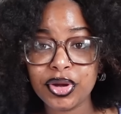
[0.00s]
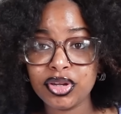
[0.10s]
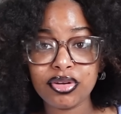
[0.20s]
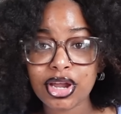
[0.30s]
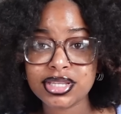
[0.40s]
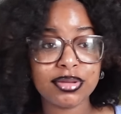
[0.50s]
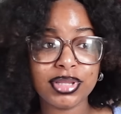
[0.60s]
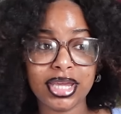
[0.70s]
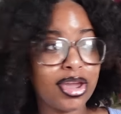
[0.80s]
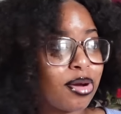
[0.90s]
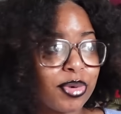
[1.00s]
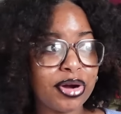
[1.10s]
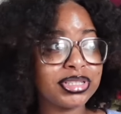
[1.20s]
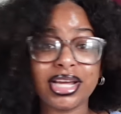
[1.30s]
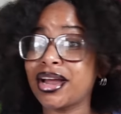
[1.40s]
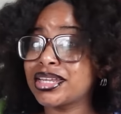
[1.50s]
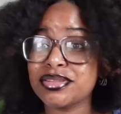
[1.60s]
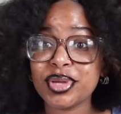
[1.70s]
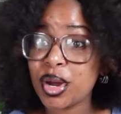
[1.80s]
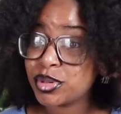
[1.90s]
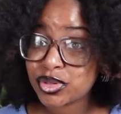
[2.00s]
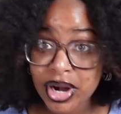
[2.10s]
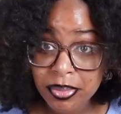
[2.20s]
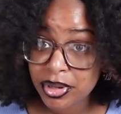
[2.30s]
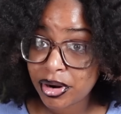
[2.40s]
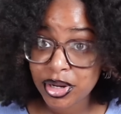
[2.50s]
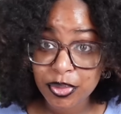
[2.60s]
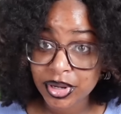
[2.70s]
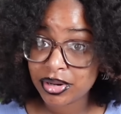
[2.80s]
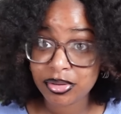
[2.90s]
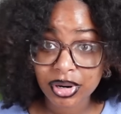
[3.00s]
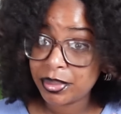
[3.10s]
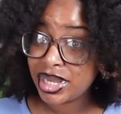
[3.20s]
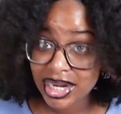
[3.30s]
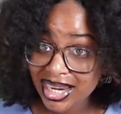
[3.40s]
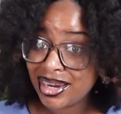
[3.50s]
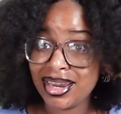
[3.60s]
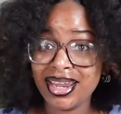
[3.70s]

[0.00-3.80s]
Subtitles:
You got something camo? I was like, I got some camo scrap yarn. You want a beanie?